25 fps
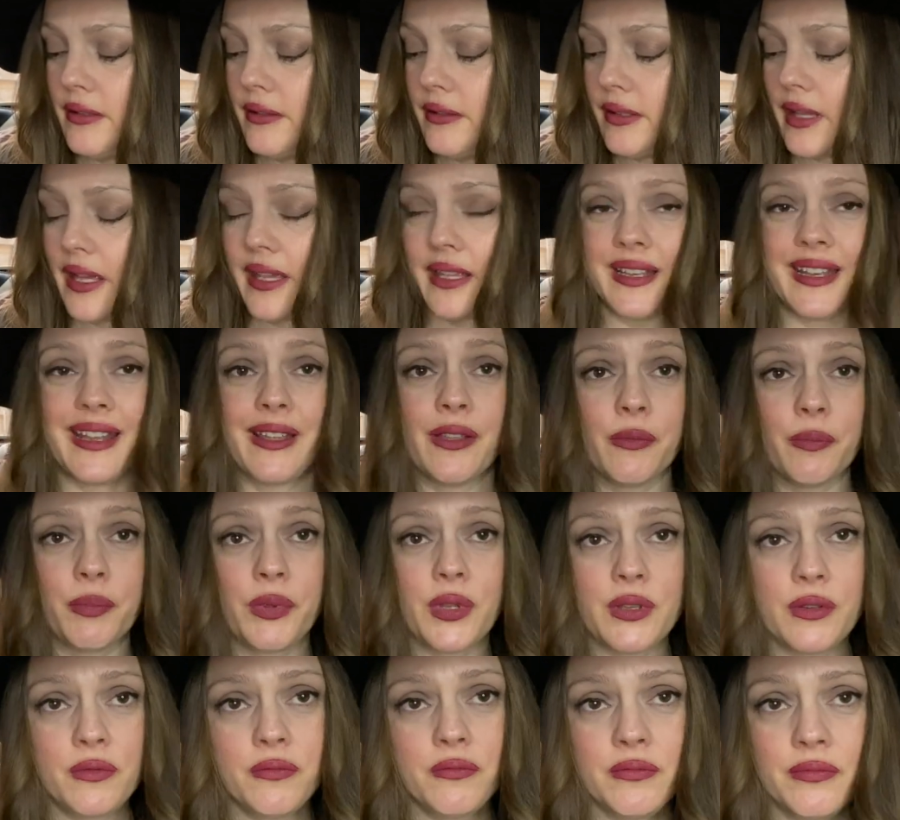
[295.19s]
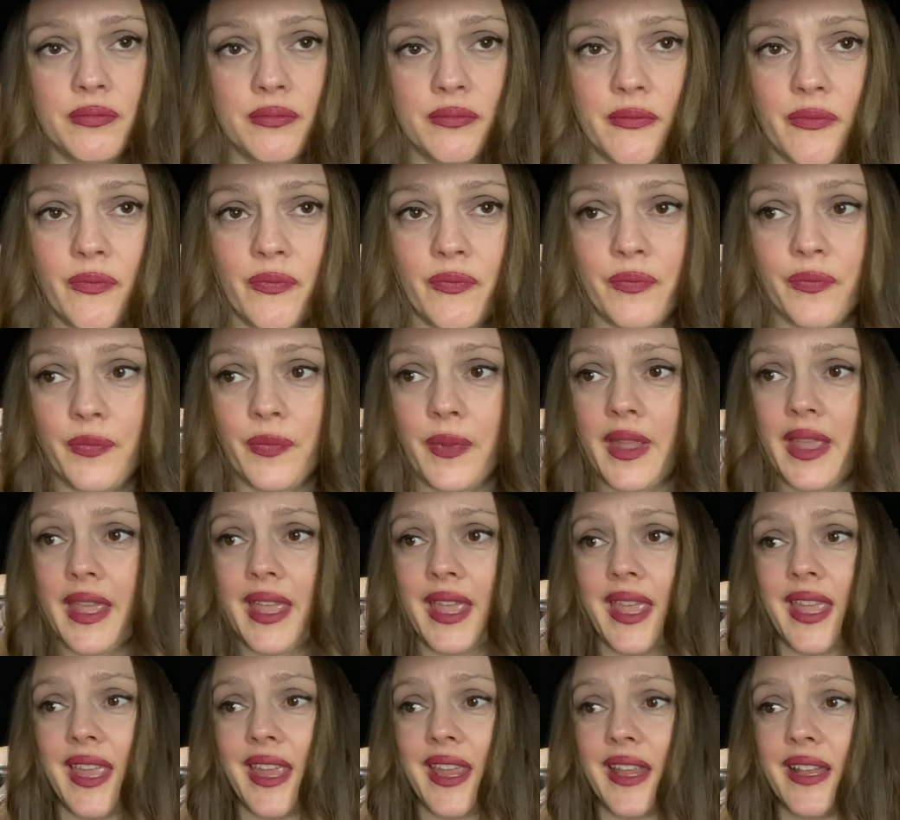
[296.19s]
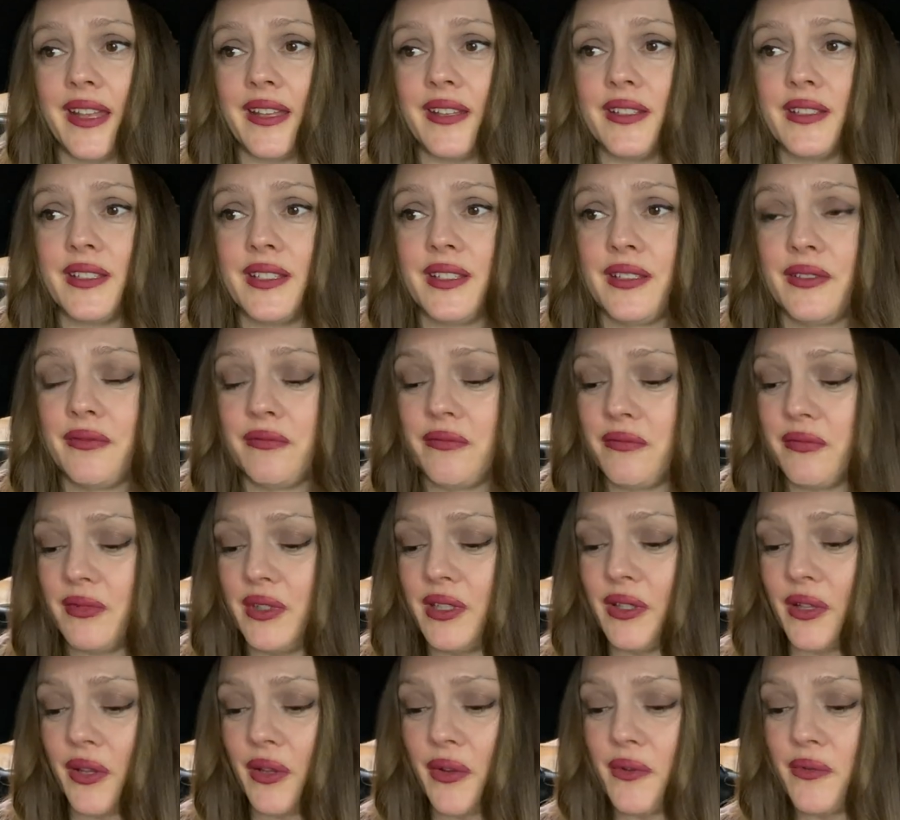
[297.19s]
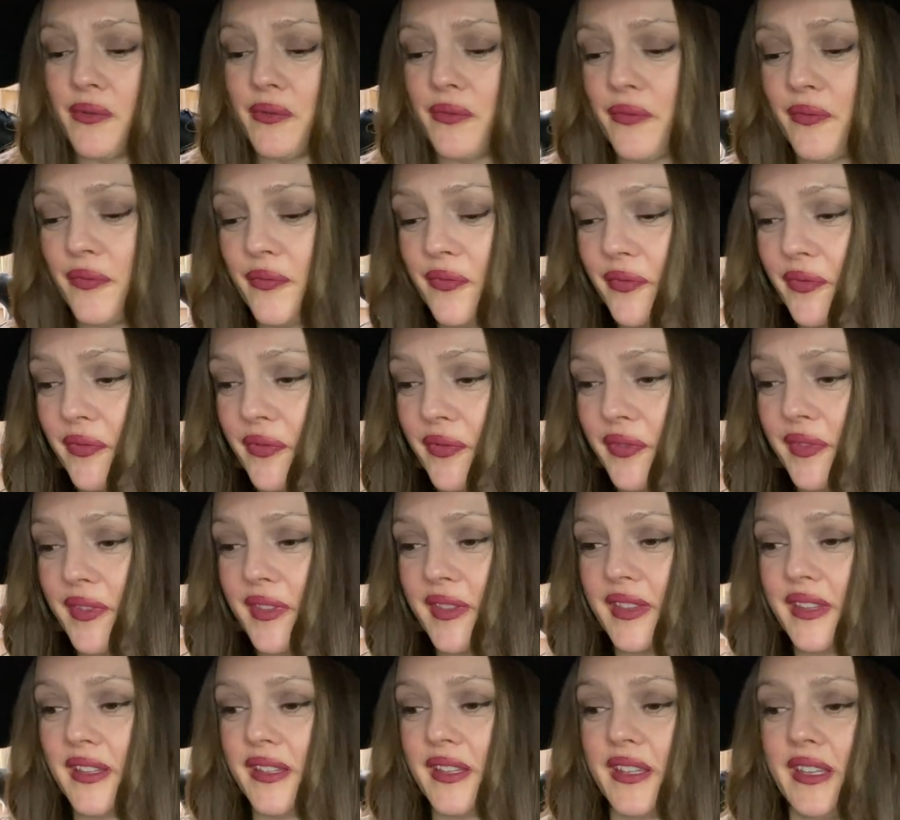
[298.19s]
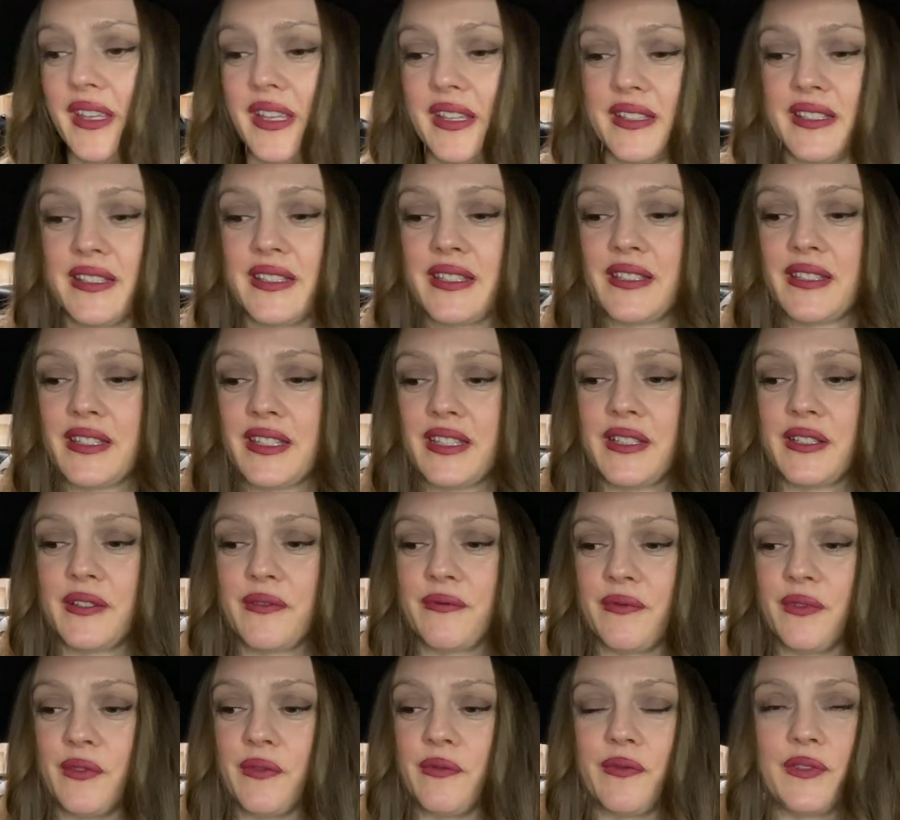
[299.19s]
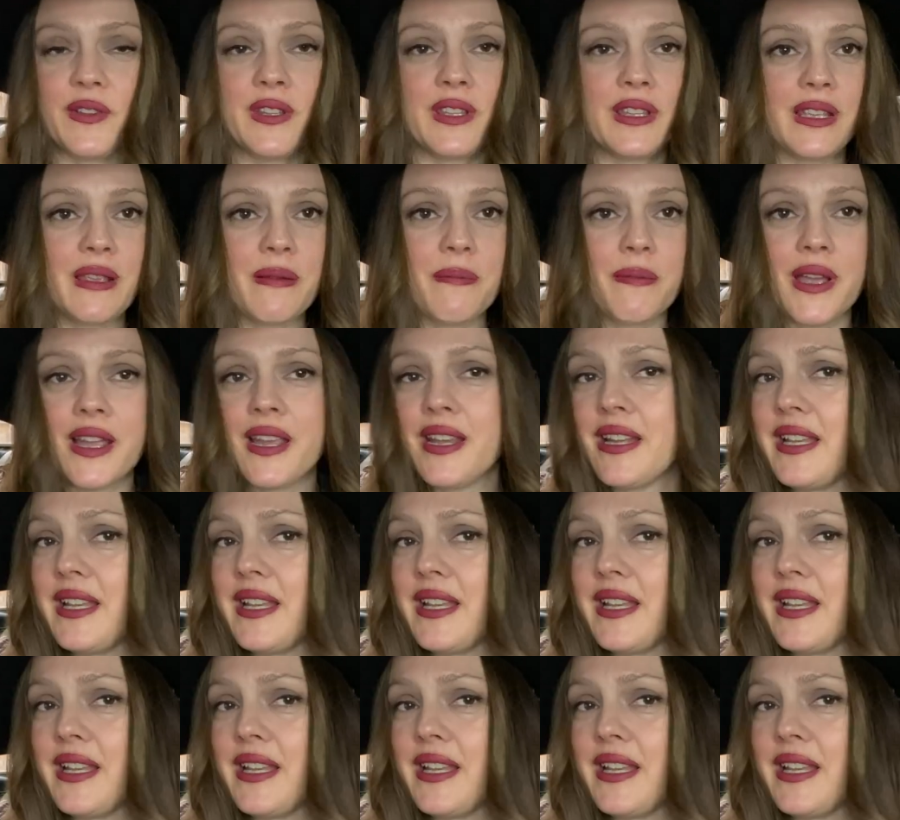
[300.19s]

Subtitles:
I can help you. And, you know, it's fulfilling my